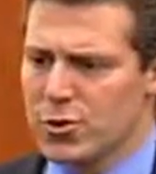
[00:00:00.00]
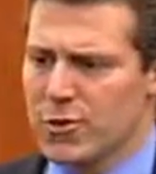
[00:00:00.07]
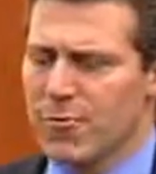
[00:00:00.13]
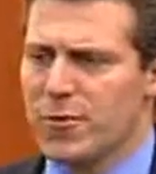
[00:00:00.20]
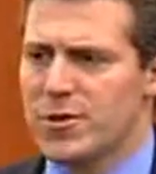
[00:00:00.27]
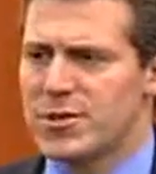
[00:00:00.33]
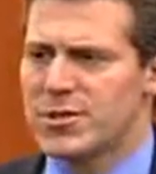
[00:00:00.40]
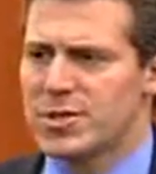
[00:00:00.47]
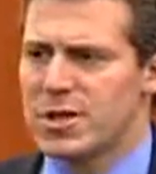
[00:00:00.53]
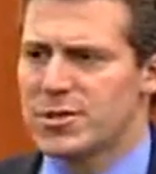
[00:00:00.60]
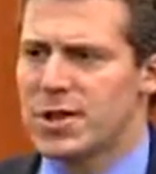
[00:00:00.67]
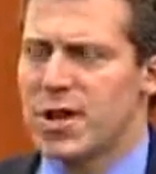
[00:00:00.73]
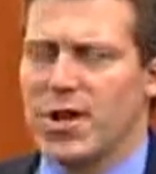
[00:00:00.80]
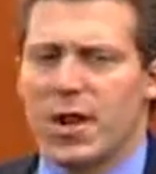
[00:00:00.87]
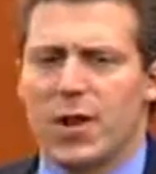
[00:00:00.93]
So for instance,
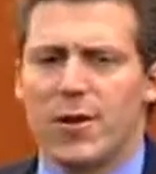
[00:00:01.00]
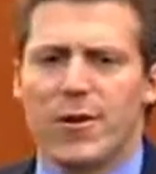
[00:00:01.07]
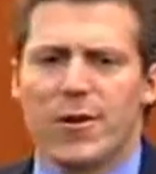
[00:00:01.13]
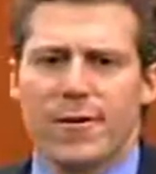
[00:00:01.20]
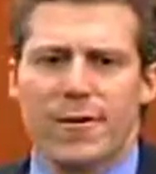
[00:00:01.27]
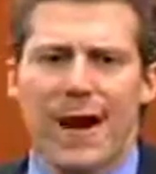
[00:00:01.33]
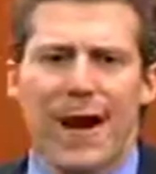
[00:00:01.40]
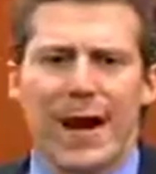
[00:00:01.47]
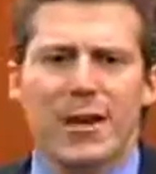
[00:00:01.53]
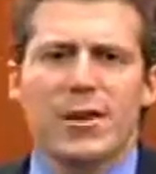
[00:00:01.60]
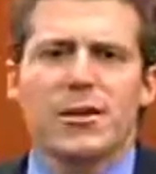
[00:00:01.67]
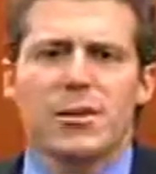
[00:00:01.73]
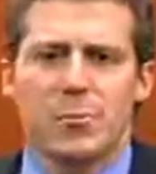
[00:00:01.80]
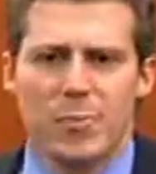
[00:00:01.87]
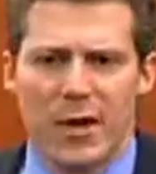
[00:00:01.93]
you're in a
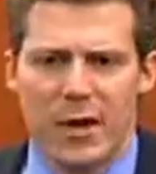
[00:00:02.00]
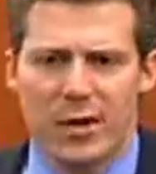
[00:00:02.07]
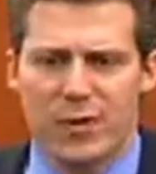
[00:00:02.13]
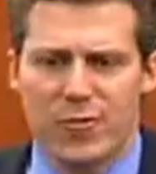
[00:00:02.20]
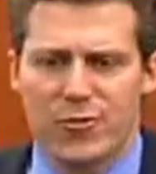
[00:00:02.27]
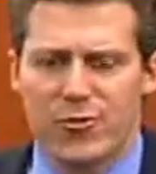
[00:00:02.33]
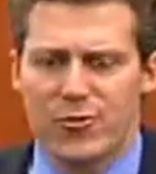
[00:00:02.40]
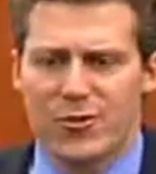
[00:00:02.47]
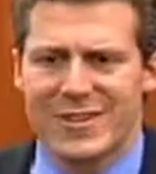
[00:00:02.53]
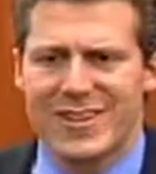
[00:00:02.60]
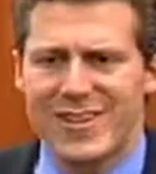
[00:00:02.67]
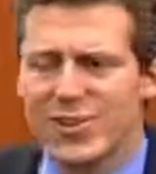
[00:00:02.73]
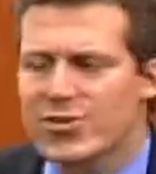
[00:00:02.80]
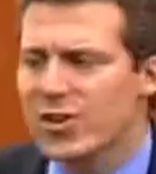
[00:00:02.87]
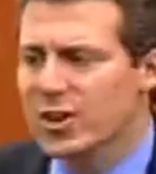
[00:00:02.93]
highly competitive
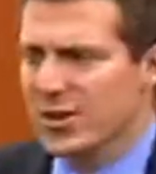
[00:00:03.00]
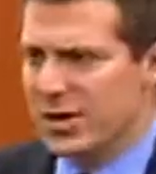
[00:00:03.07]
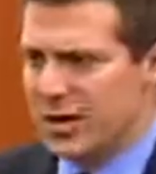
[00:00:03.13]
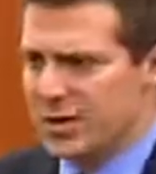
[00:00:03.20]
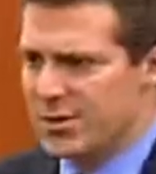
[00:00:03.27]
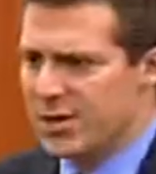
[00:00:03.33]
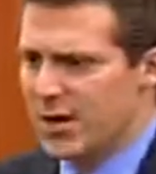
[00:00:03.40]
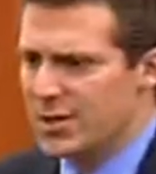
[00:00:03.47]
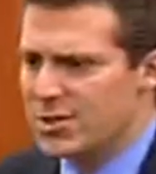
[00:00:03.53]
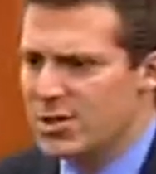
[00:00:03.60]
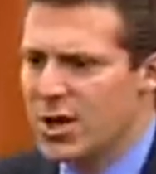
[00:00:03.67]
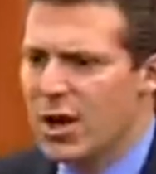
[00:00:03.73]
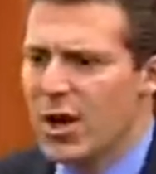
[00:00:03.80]
strategic context.